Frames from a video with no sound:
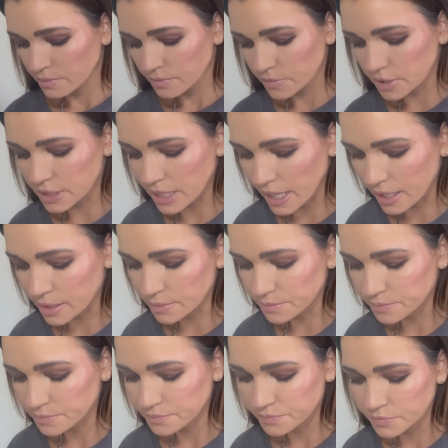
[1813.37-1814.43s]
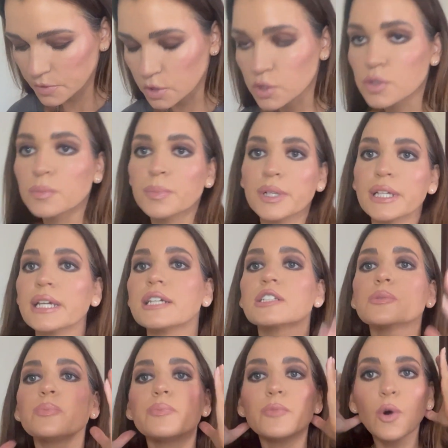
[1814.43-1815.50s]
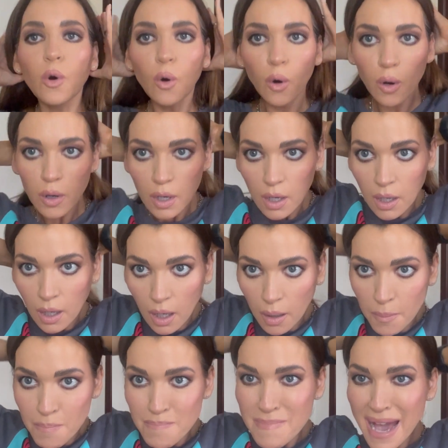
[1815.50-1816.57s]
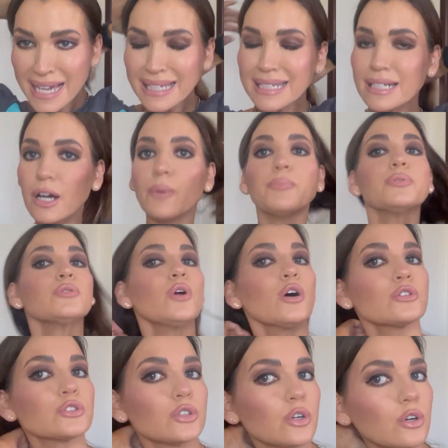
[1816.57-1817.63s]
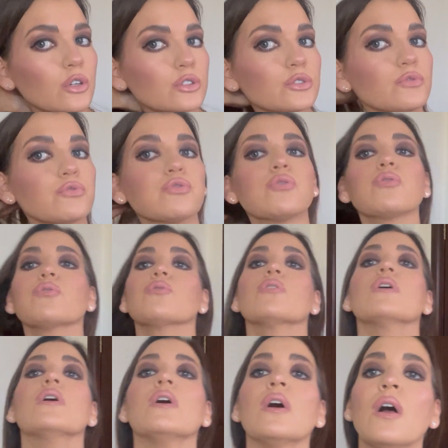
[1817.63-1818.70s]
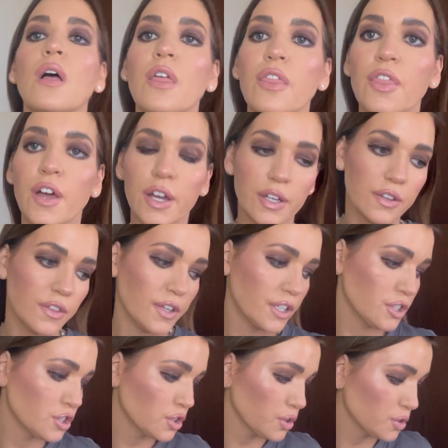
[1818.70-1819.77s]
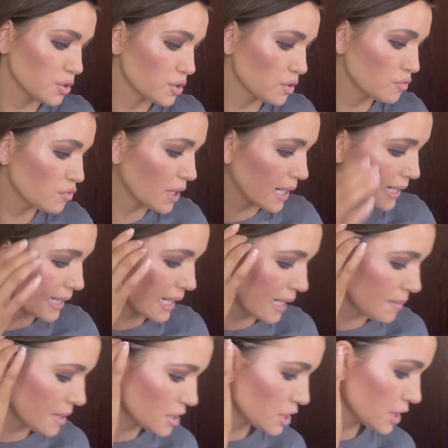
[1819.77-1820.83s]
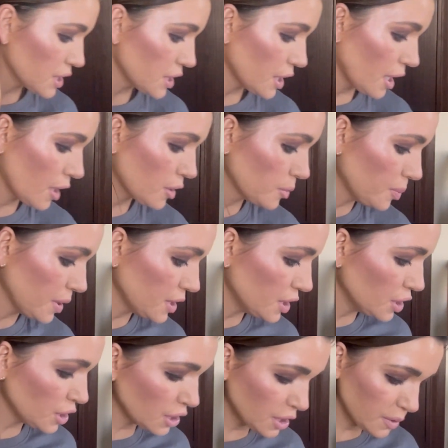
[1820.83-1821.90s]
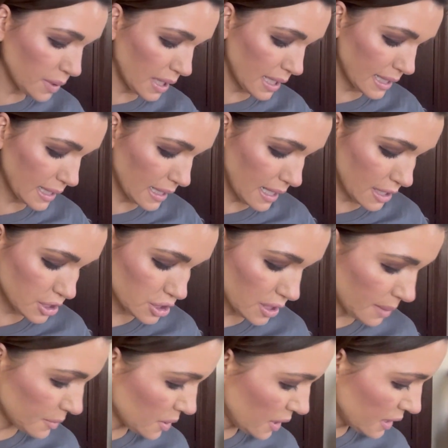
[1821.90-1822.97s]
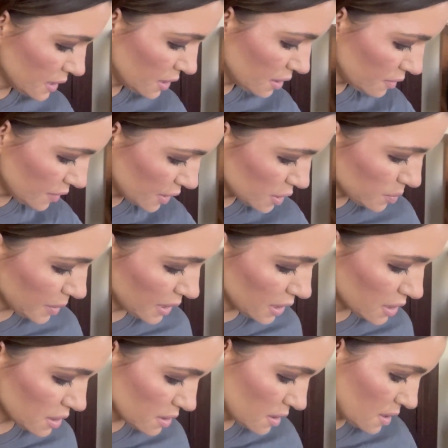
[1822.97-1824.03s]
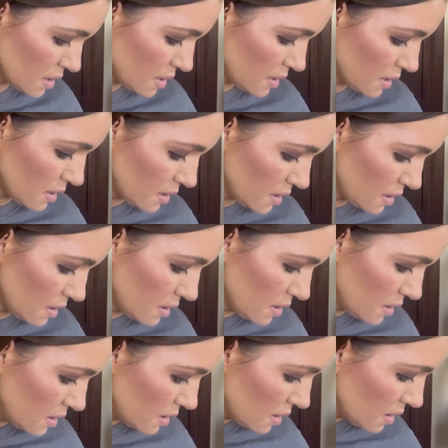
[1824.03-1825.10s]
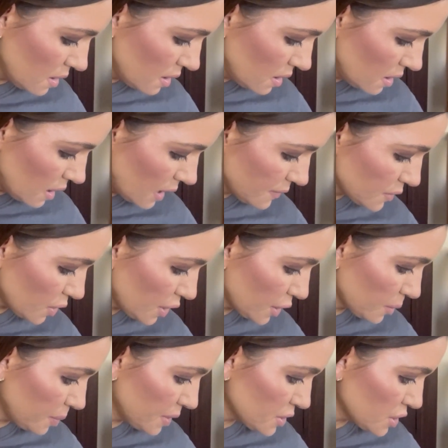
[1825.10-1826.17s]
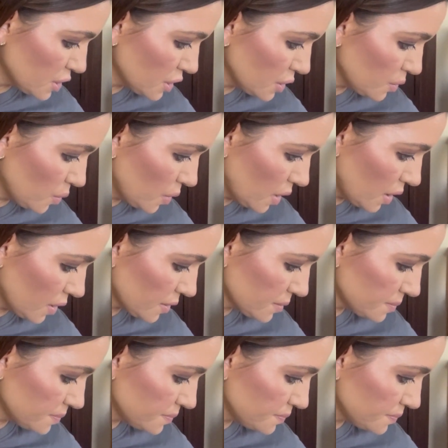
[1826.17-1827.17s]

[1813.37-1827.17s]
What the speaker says: the tan. And somebody make a product that does. Right, I'm actually gonna open a new eyelash. I'm quite nervous because I've not opened a new one